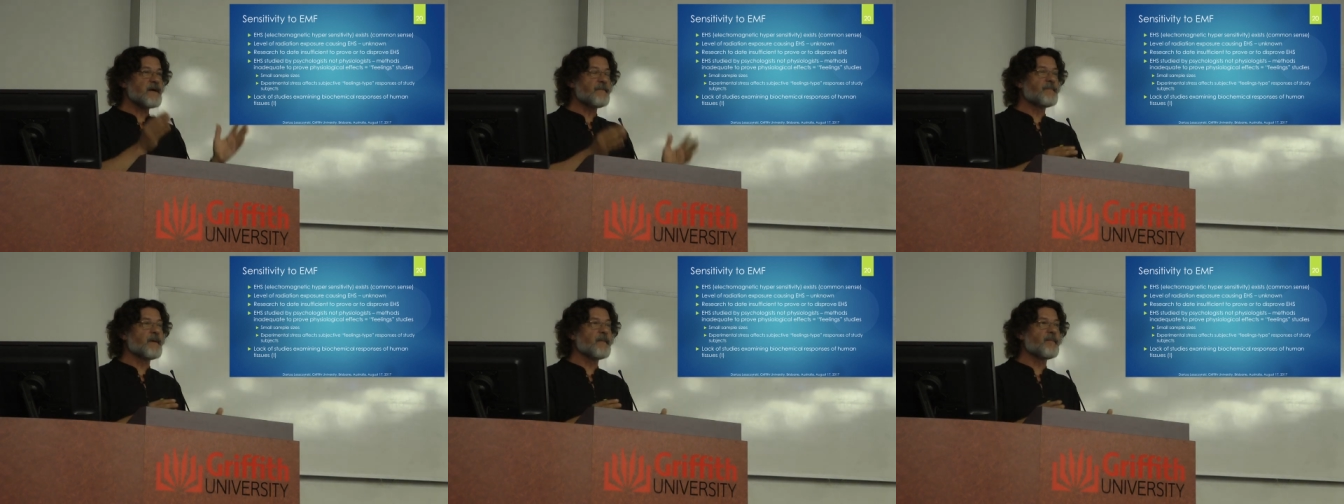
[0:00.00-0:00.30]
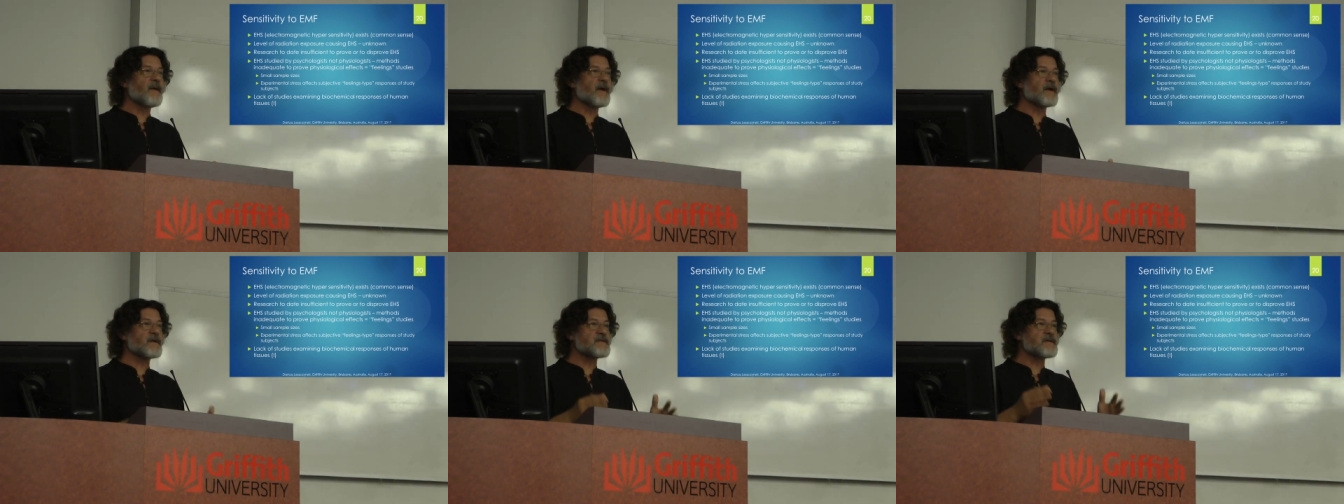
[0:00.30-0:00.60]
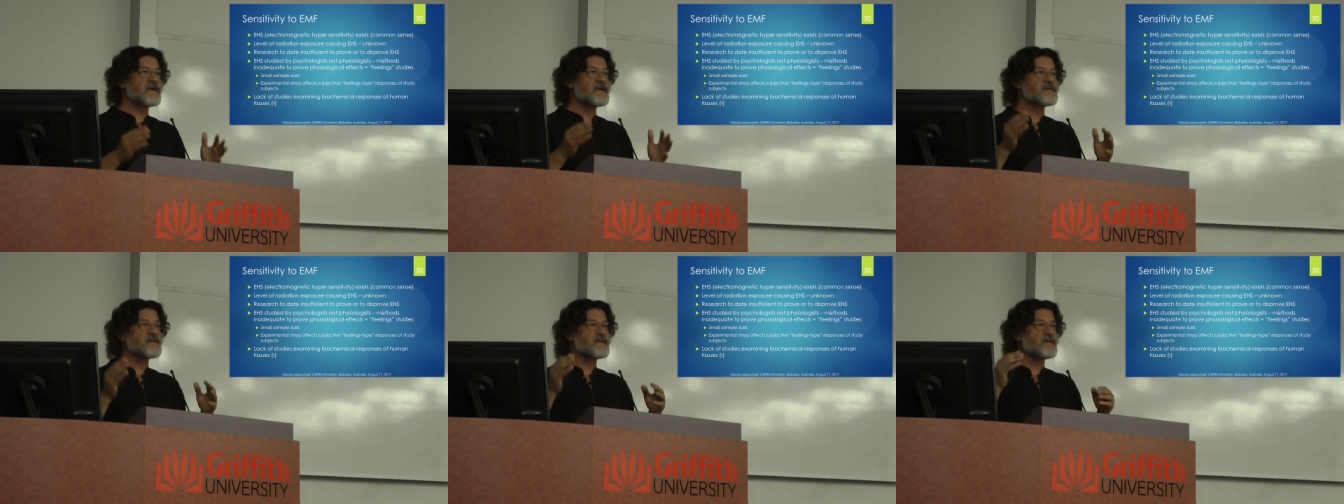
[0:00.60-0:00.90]
Some people
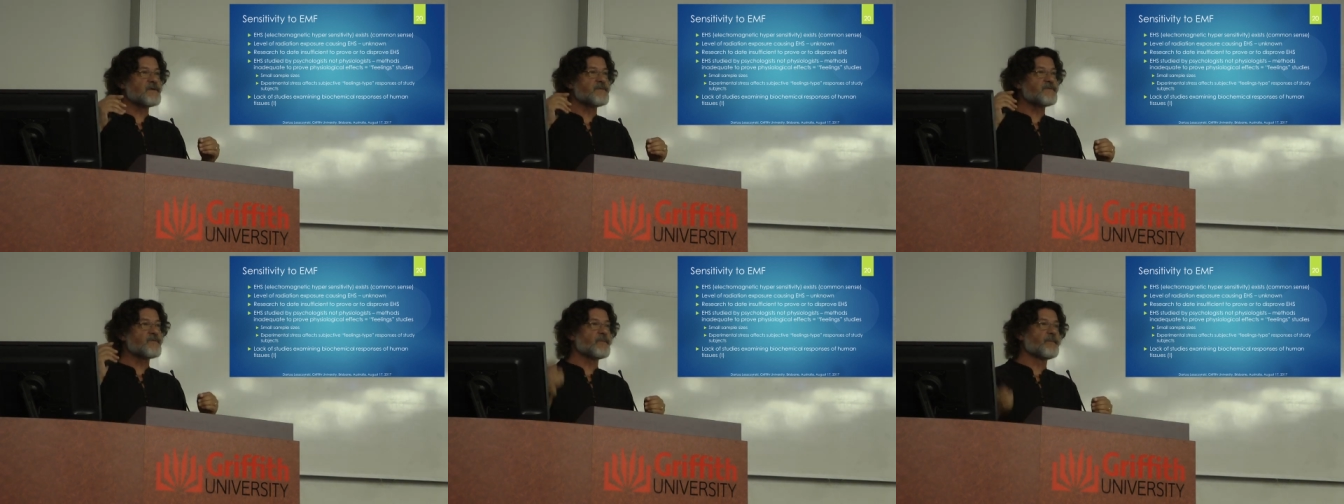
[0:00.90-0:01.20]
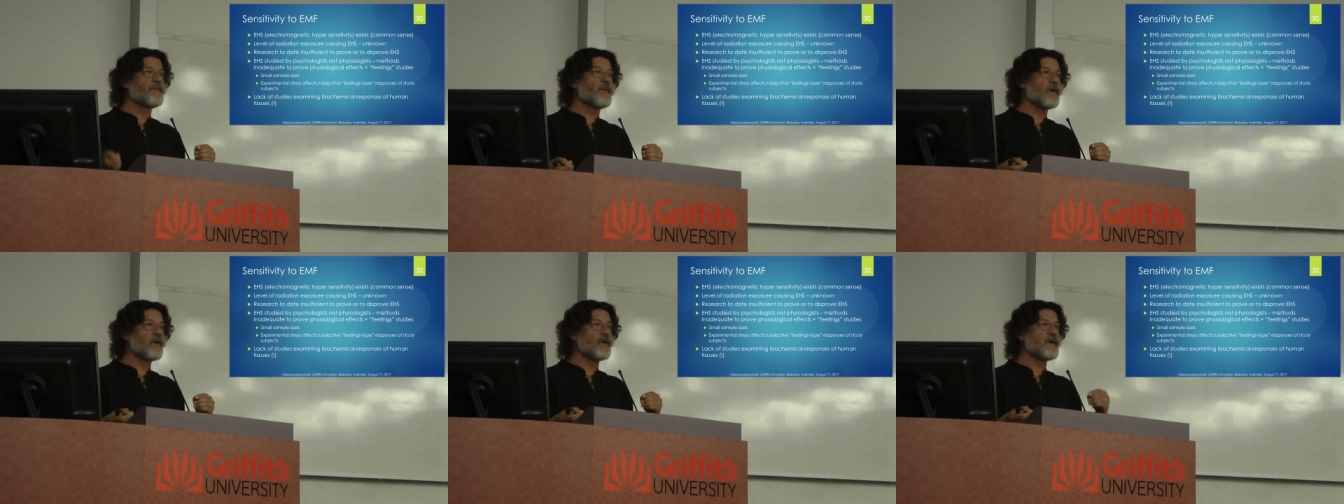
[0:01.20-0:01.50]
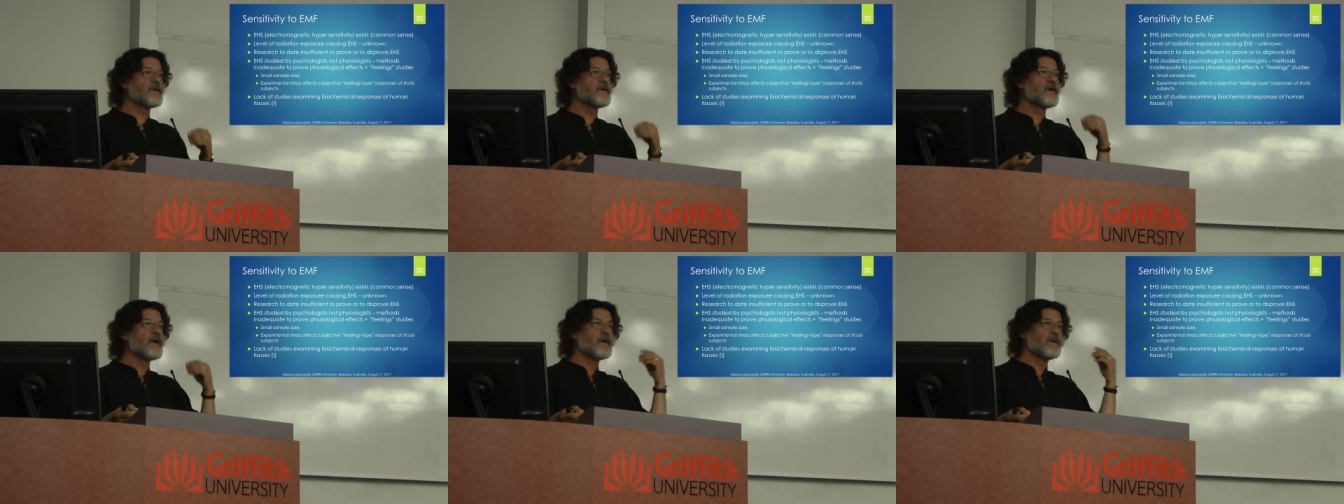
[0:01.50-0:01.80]
are sensitive to
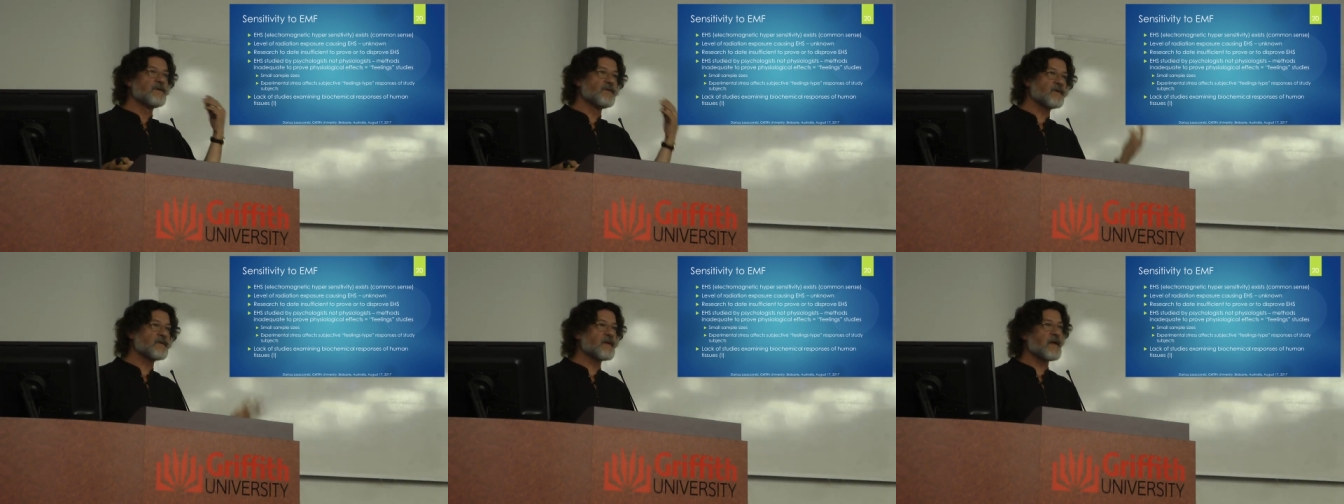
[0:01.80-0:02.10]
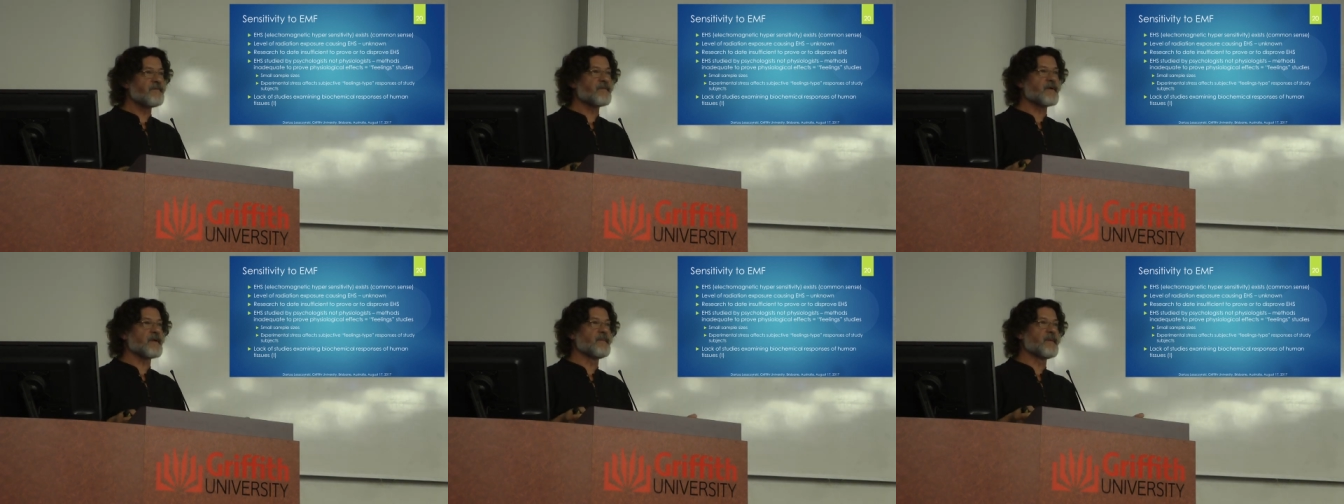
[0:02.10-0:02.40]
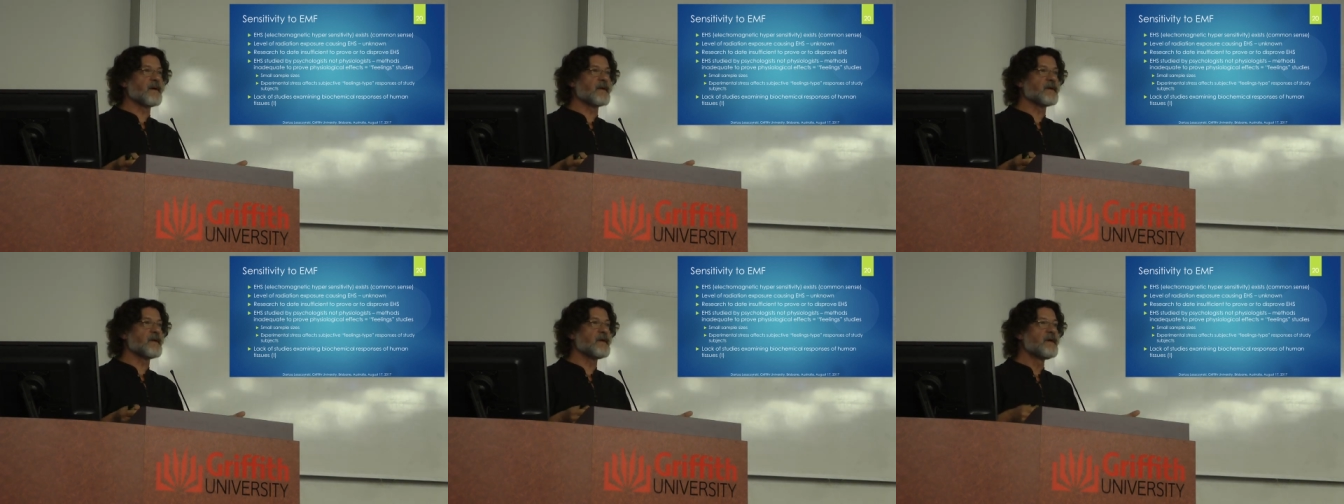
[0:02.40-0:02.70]
pollen, not
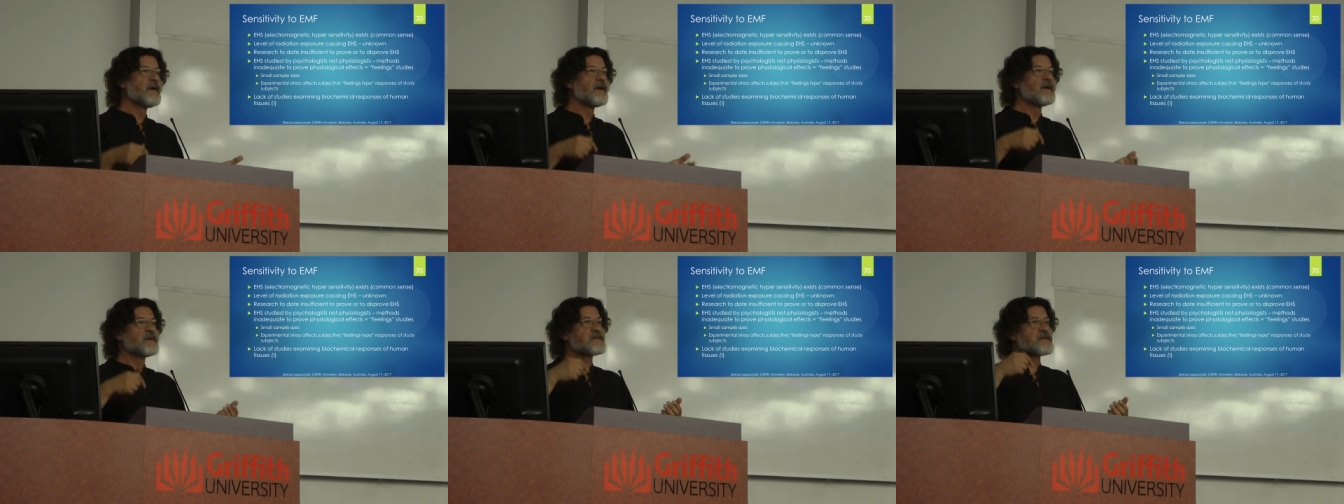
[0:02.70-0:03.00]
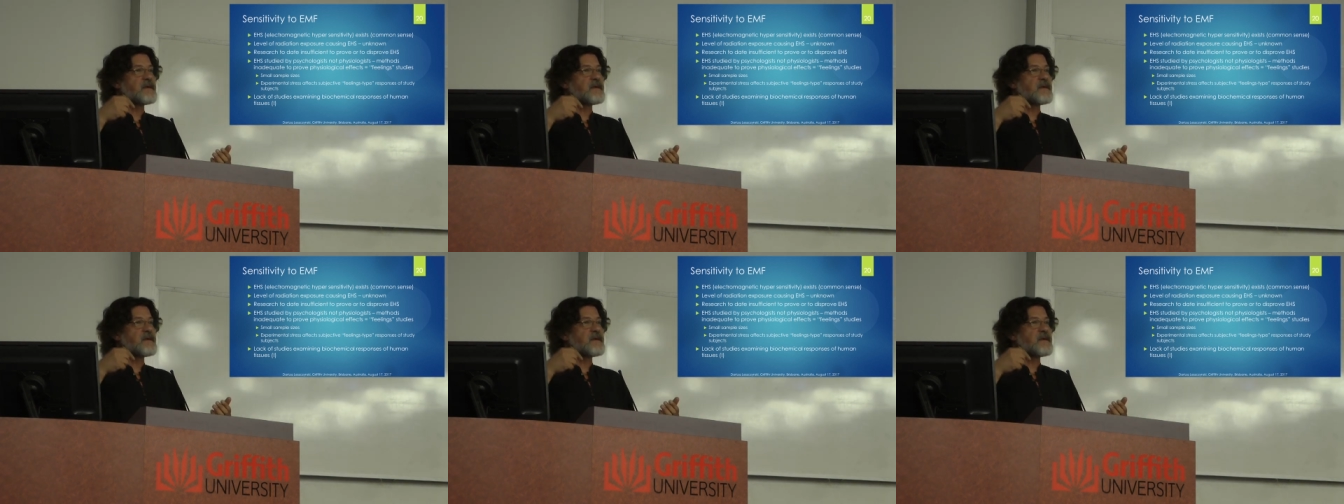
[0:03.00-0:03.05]
everybody.